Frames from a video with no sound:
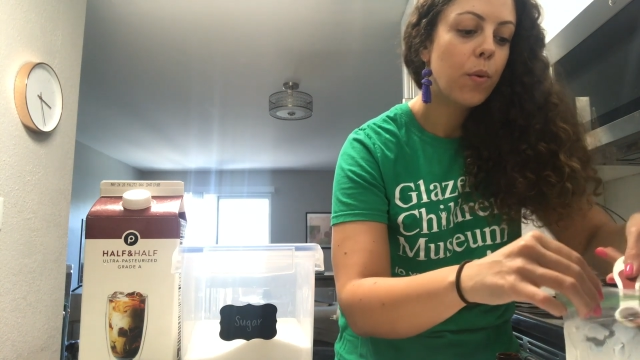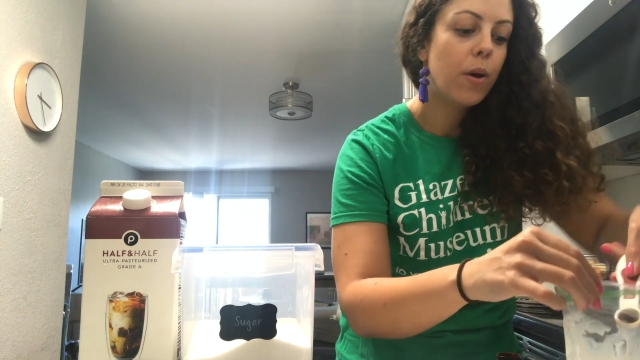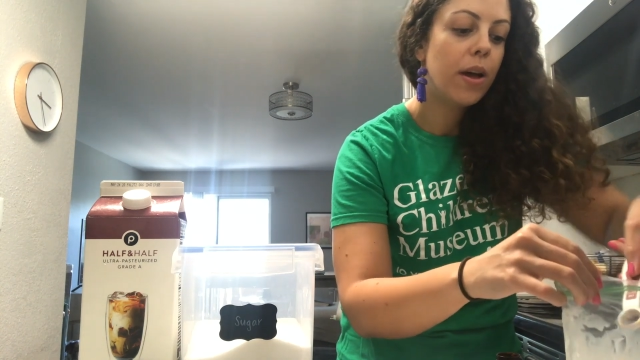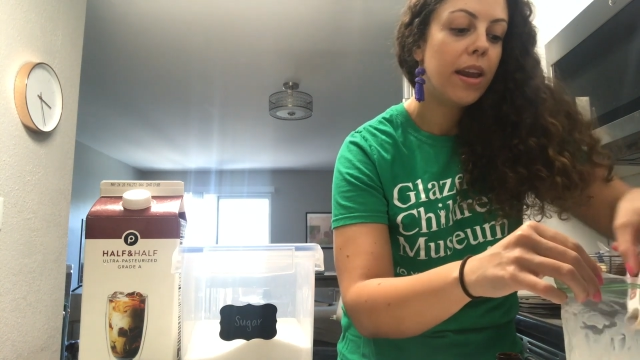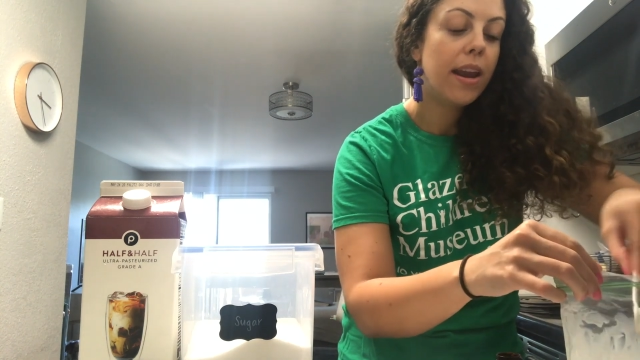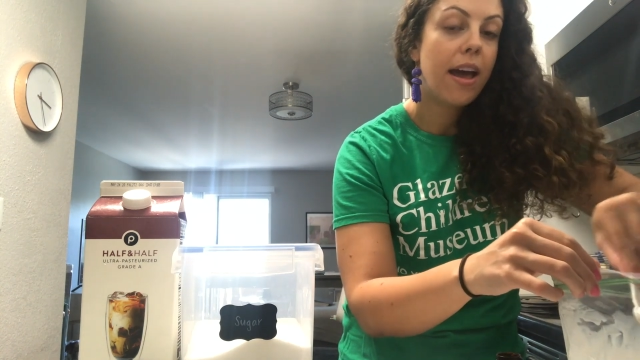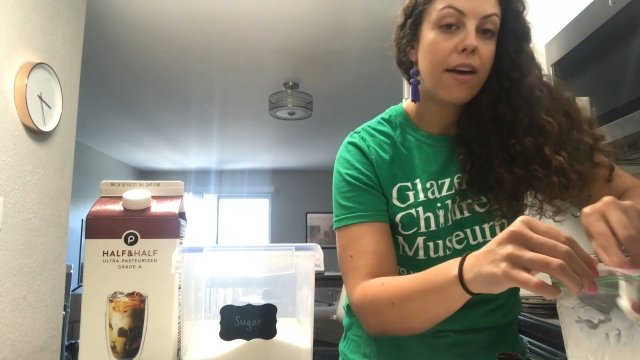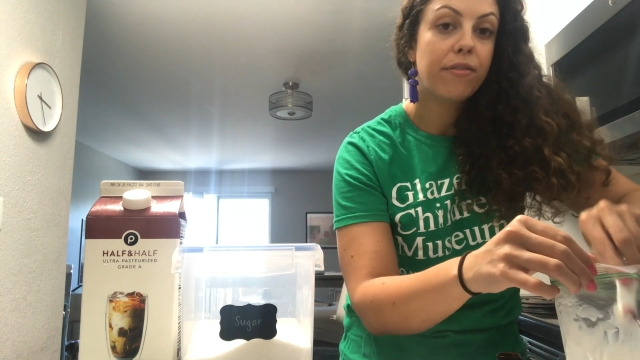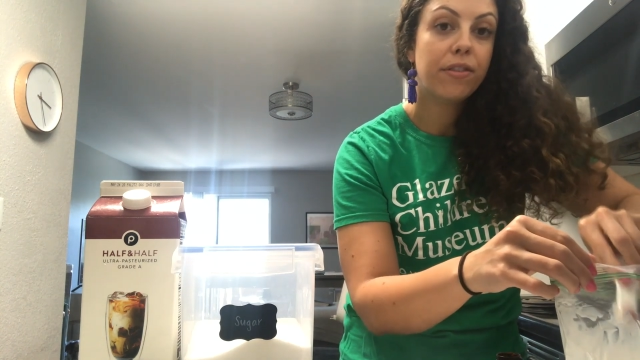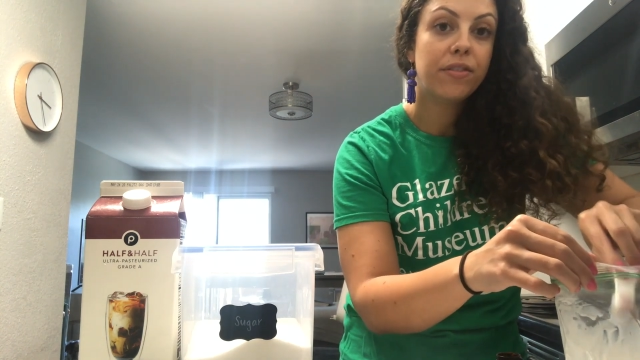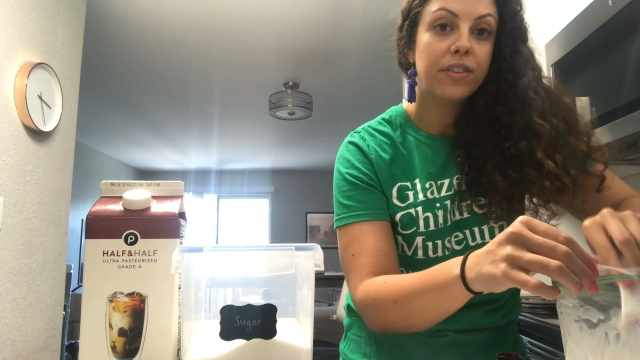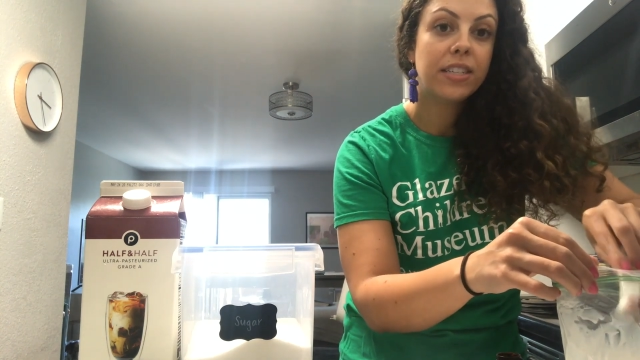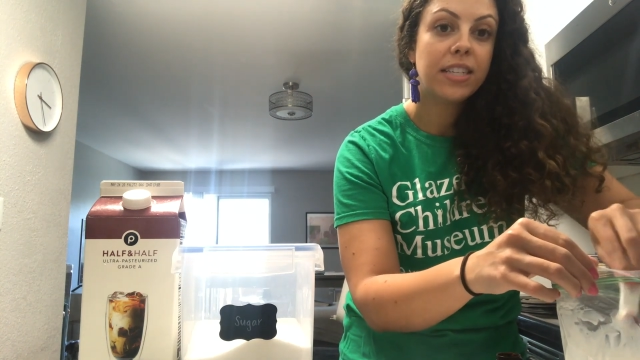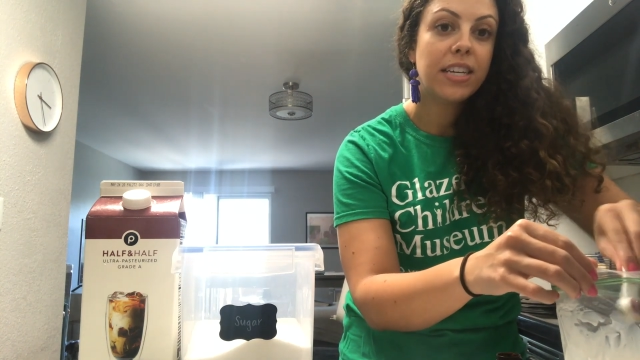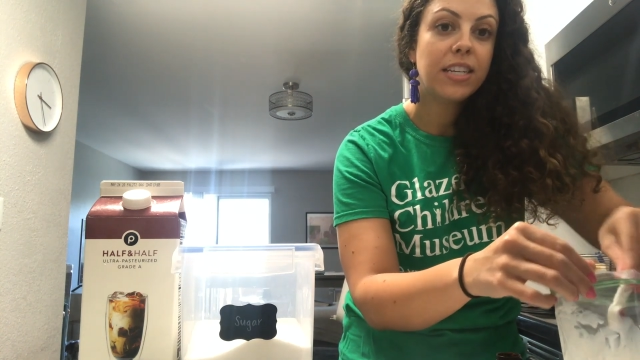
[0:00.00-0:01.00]
one half
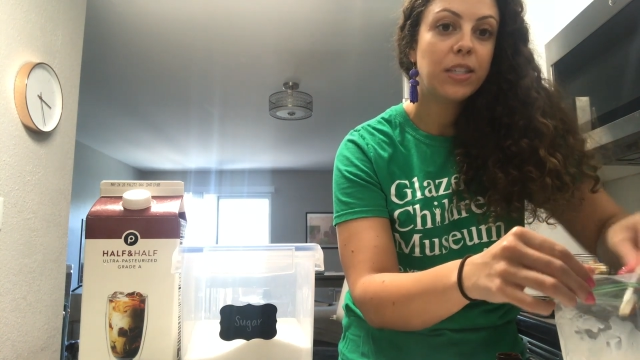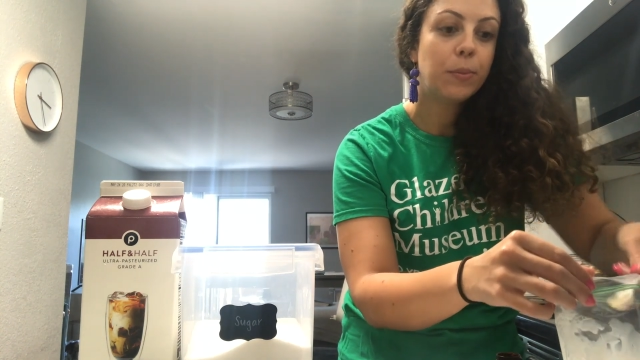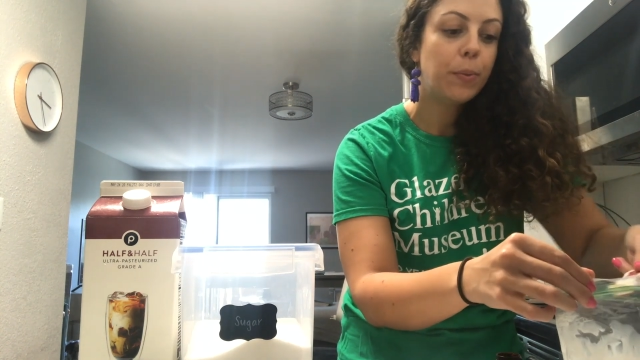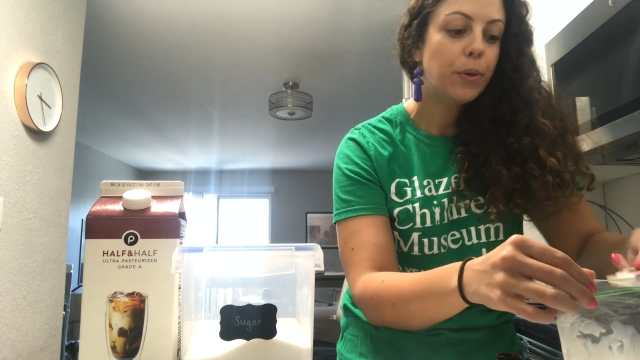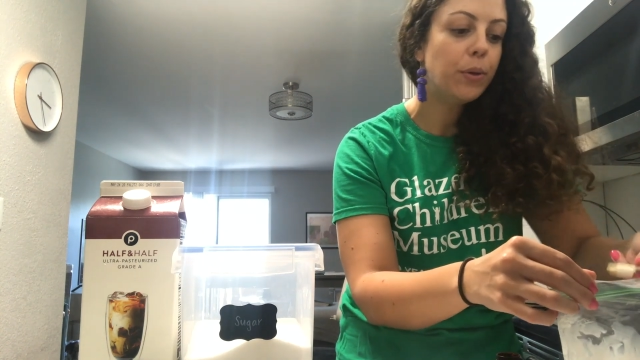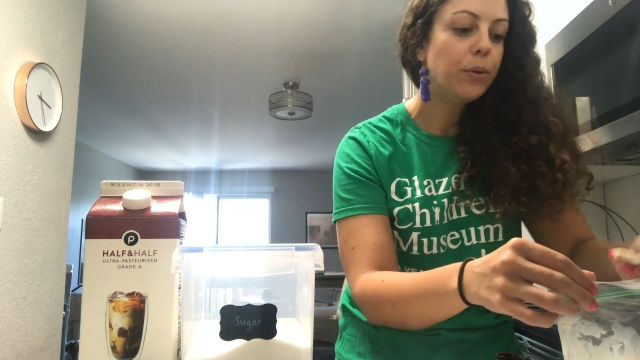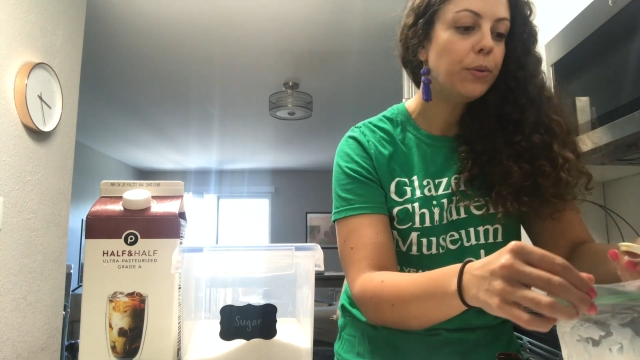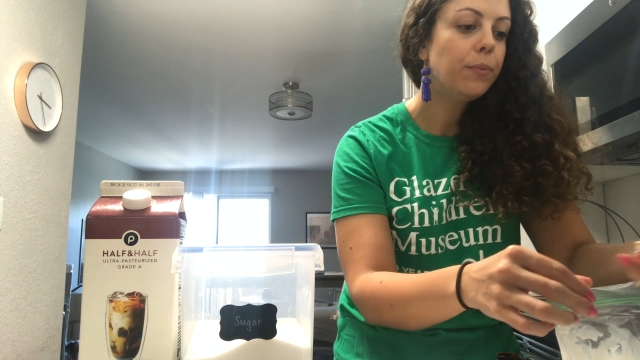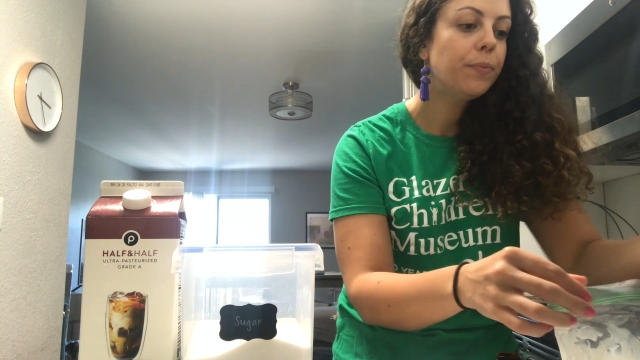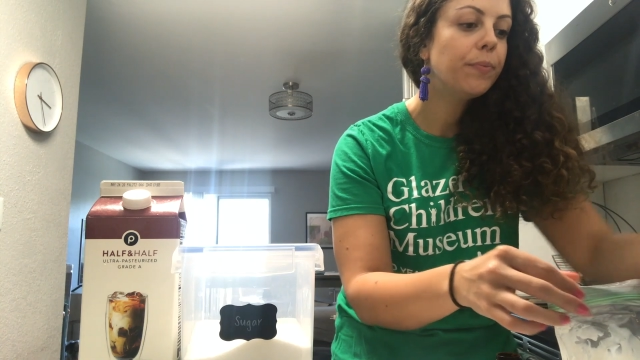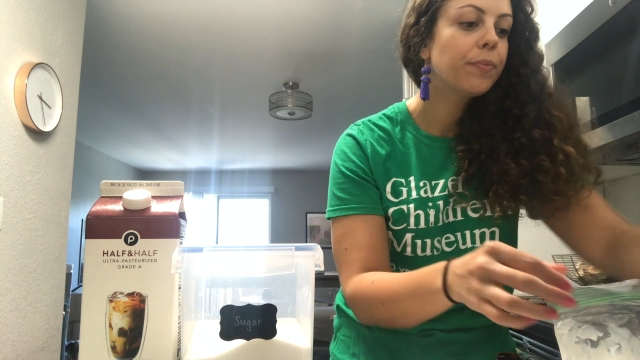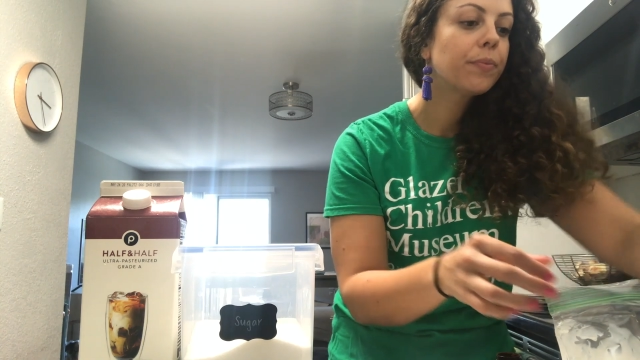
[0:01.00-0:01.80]
of a teaspoon.